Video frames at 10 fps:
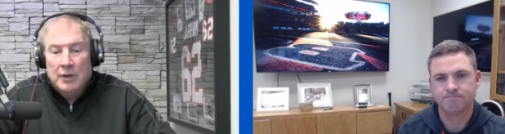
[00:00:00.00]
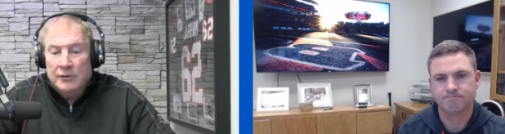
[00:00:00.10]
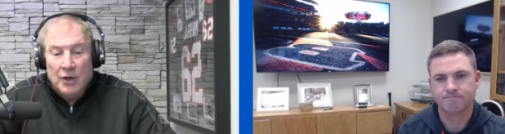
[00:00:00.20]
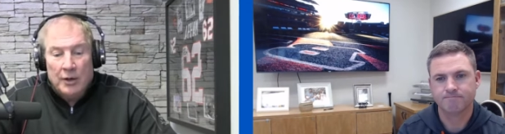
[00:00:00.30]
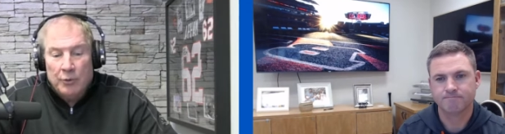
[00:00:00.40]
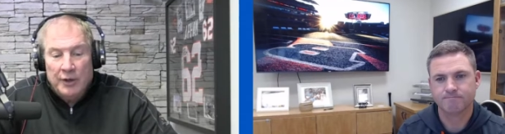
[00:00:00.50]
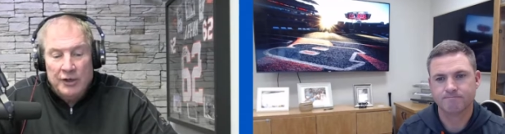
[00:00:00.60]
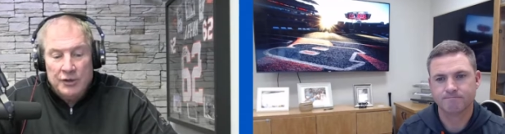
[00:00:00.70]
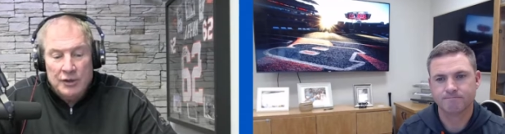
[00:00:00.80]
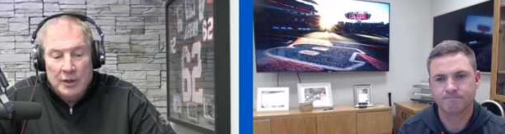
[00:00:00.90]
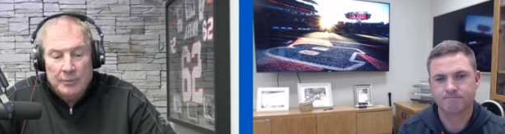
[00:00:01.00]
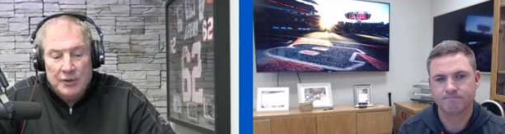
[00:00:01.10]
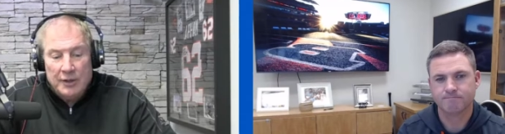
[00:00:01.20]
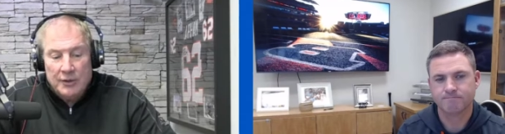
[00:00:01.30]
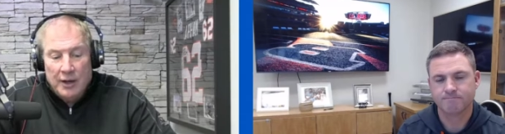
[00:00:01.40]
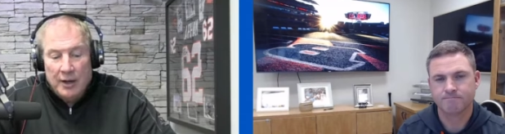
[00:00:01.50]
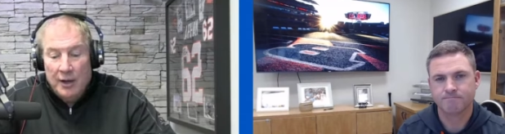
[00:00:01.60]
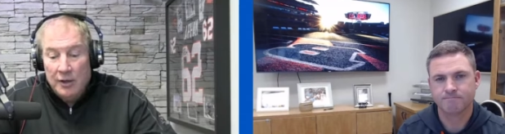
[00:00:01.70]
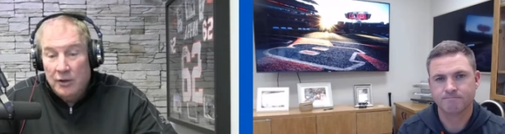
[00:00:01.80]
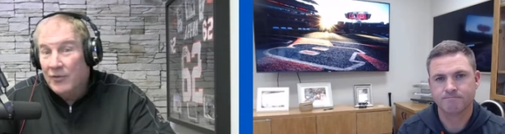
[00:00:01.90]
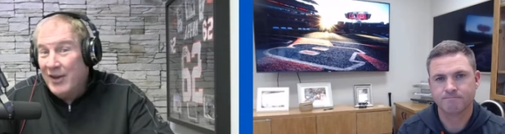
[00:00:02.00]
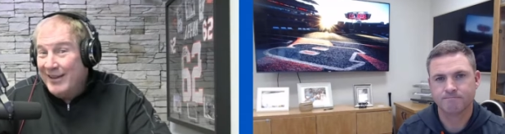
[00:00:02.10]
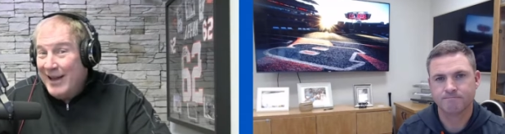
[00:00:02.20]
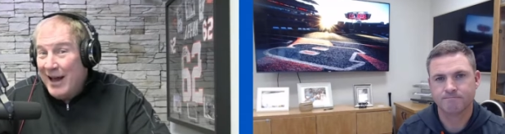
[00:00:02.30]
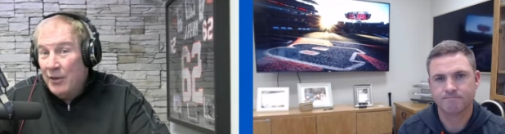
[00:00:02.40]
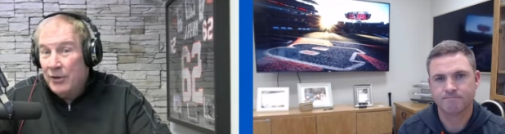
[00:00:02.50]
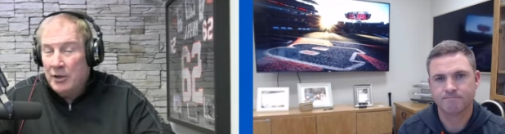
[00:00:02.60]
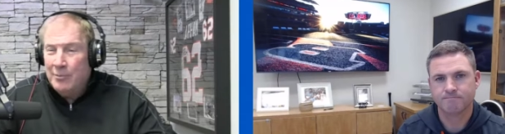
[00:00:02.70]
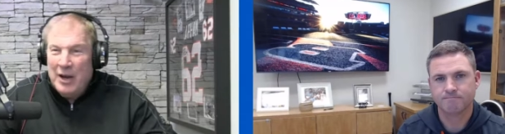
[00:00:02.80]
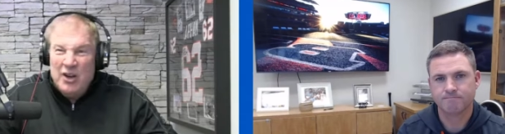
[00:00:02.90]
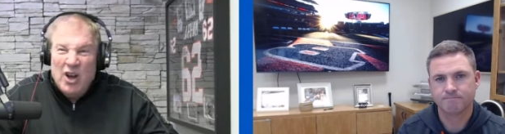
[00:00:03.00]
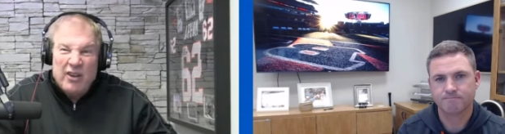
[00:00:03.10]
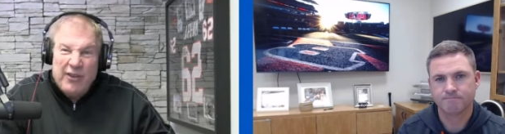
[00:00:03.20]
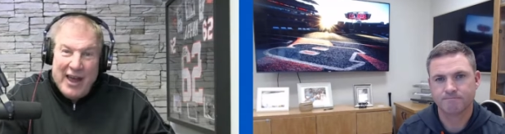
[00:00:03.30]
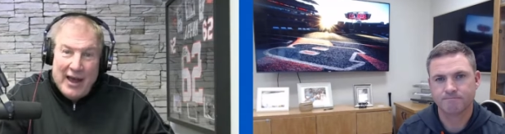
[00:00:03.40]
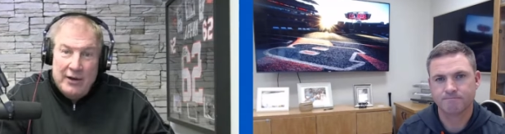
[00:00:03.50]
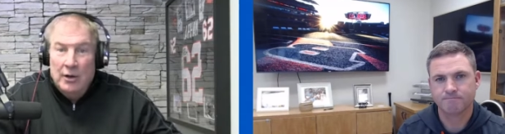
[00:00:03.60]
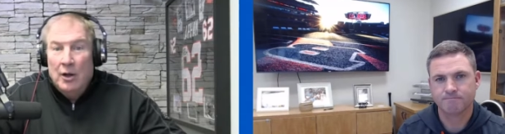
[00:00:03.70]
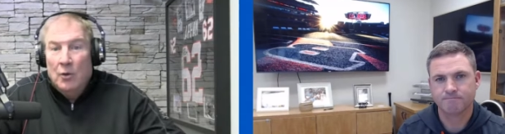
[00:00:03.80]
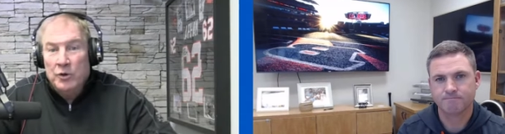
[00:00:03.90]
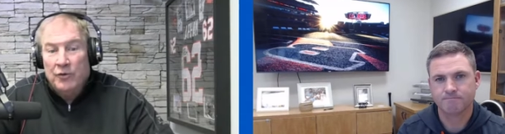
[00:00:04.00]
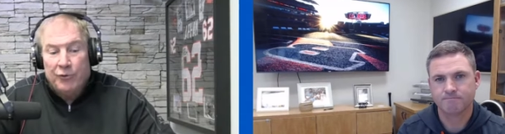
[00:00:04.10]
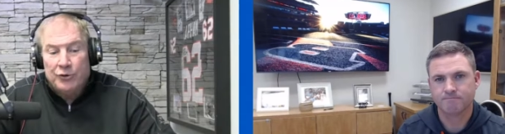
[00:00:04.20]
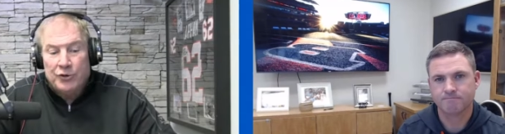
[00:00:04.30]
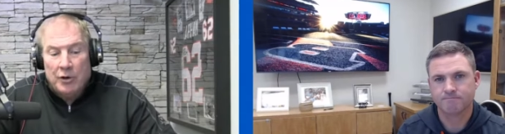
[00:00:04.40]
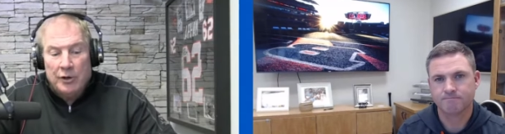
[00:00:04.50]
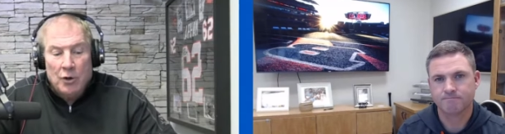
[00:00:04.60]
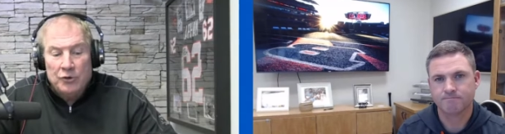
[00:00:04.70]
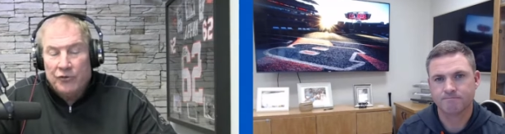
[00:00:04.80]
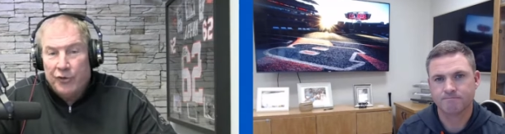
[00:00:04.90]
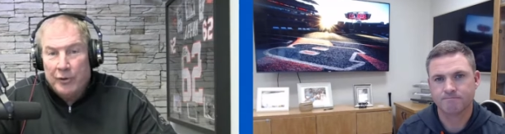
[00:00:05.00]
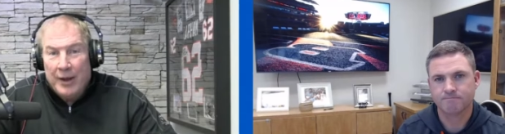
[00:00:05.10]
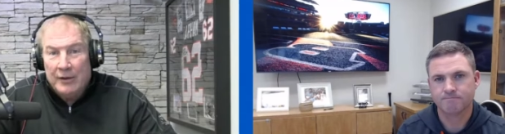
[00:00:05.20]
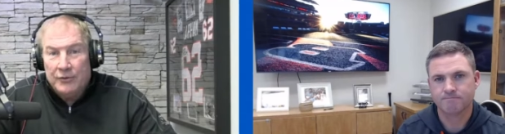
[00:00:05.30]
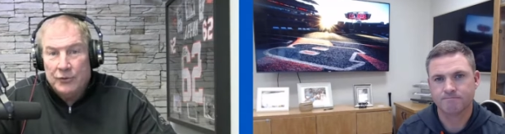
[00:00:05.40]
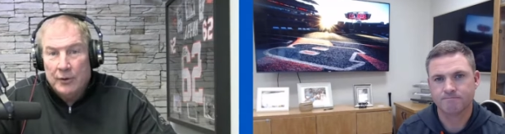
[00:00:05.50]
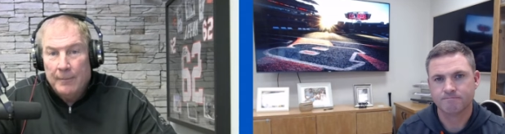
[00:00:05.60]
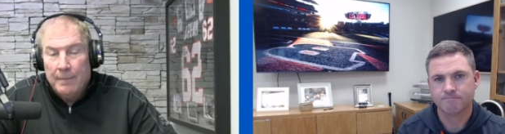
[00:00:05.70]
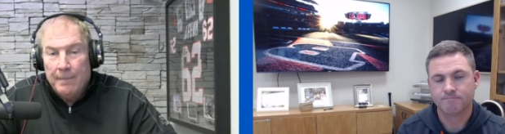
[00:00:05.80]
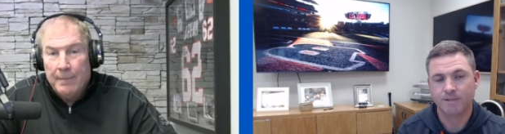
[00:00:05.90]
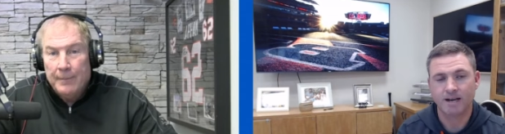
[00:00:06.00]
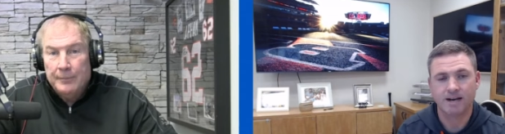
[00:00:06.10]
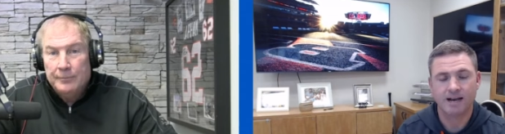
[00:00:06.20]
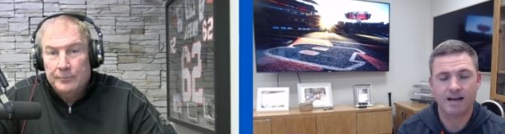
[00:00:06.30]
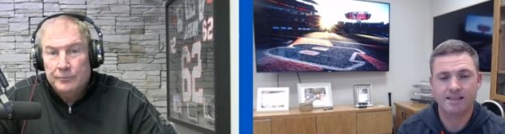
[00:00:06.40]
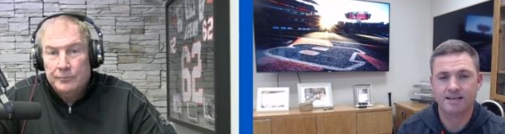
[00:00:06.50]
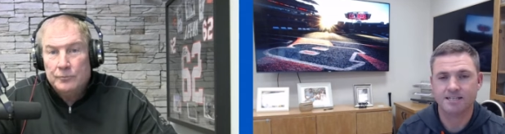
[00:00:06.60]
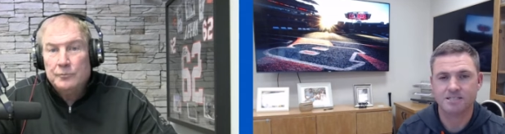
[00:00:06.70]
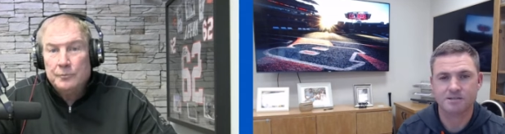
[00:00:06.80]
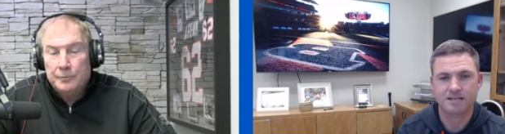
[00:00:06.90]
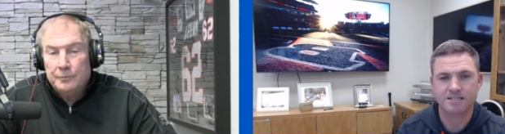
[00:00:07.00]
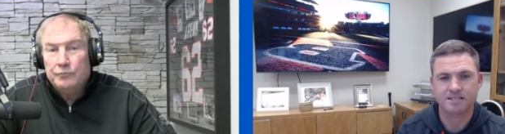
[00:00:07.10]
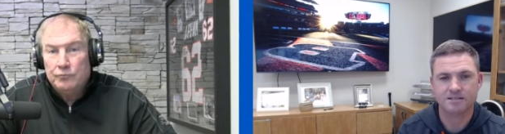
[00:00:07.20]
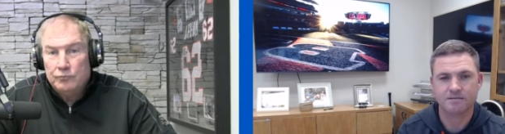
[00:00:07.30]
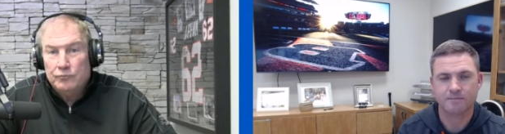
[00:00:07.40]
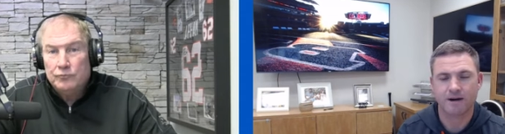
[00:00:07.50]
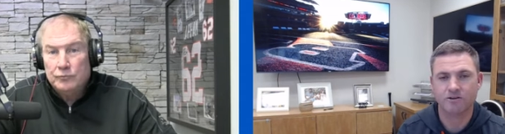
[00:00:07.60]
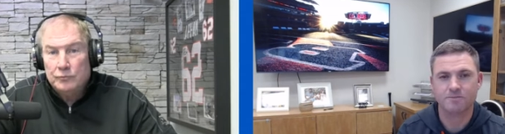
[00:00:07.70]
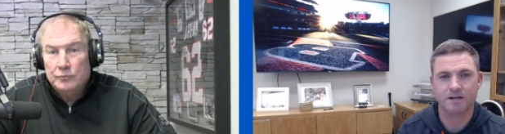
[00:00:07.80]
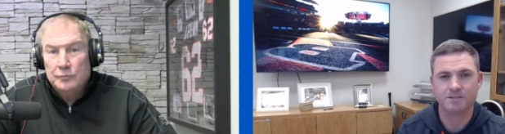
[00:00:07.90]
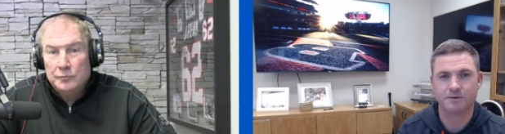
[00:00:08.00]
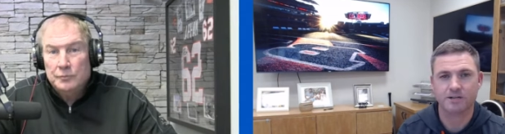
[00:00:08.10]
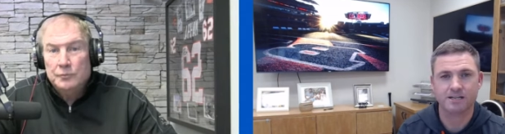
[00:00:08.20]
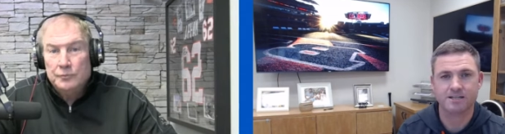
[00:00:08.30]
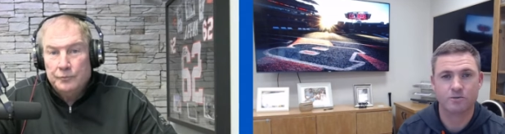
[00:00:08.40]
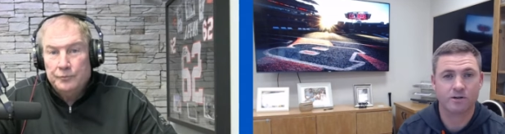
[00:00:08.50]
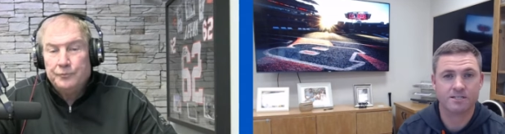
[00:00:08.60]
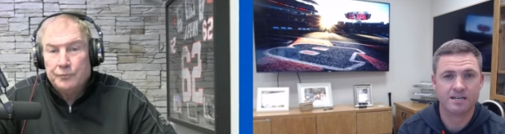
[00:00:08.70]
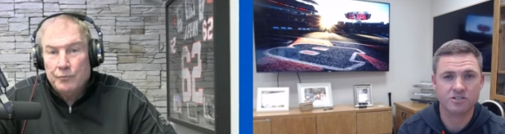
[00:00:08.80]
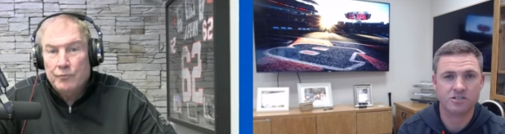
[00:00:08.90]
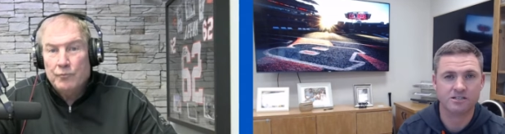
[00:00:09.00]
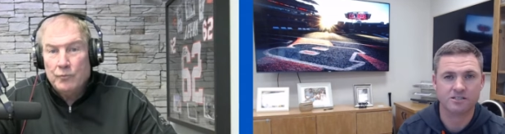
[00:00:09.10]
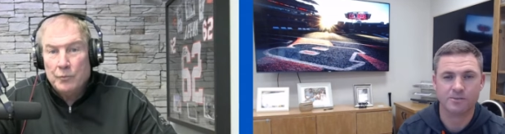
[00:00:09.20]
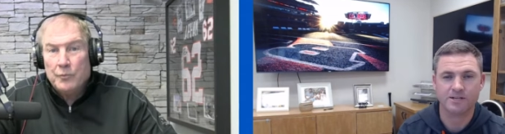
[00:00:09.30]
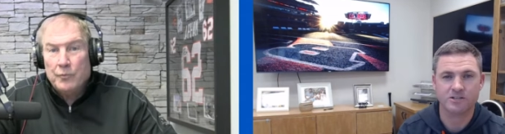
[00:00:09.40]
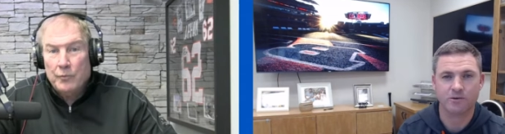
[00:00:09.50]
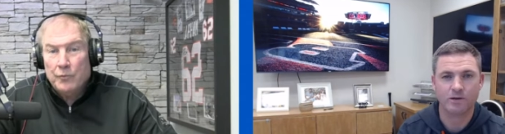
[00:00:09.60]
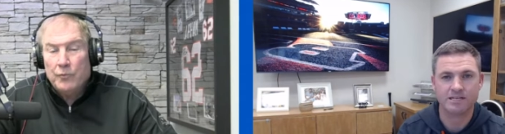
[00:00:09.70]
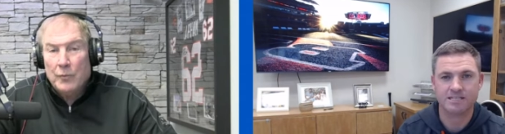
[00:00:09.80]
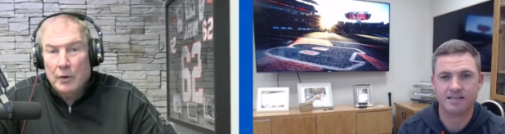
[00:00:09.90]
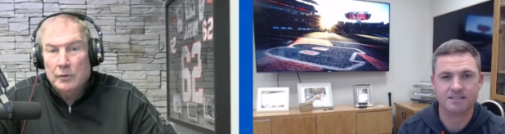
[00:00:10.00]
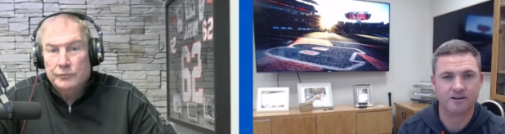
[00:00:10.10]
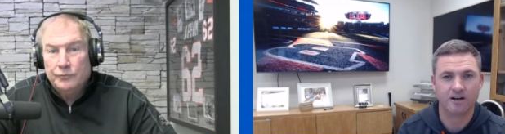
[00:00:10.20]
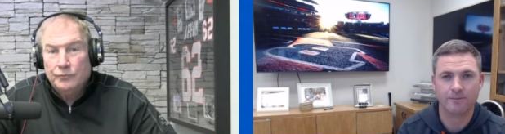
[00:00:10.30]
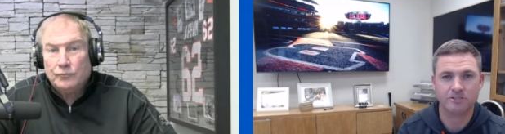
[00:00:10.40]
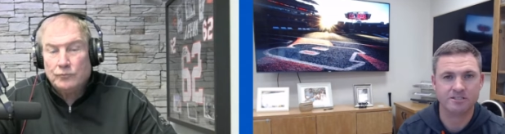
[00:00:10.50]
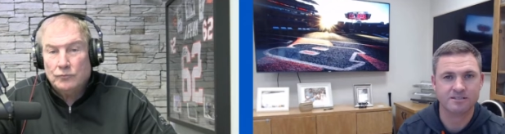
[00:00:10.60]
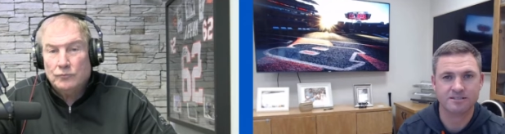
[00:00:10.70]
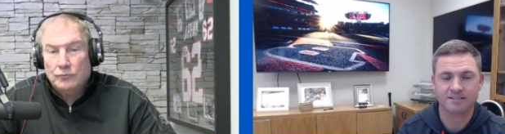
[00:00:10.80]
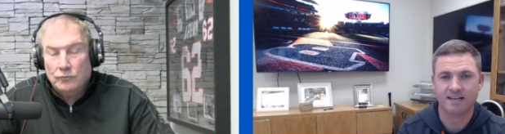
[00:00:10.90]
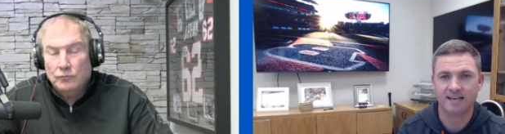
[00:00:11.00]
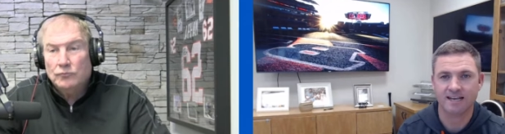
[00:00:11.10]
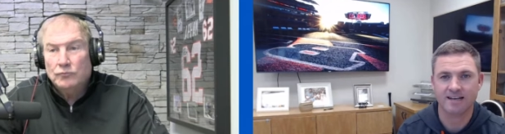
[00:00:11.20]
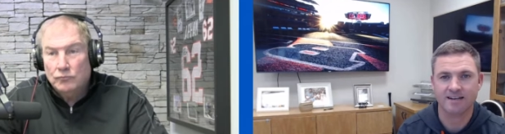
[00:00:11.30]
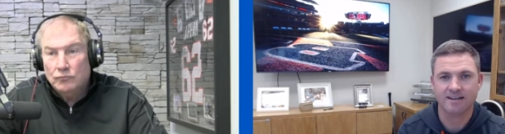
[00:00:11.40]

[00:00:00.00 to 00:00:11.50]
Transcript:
Speaker 1: ton of relationships that uh, you've got now that you may not have had when you first started coaching for the Bengals?
Speaker 2: Yeah, I, I think it's it's my responsibility to this organization to make sure that we assess all options, and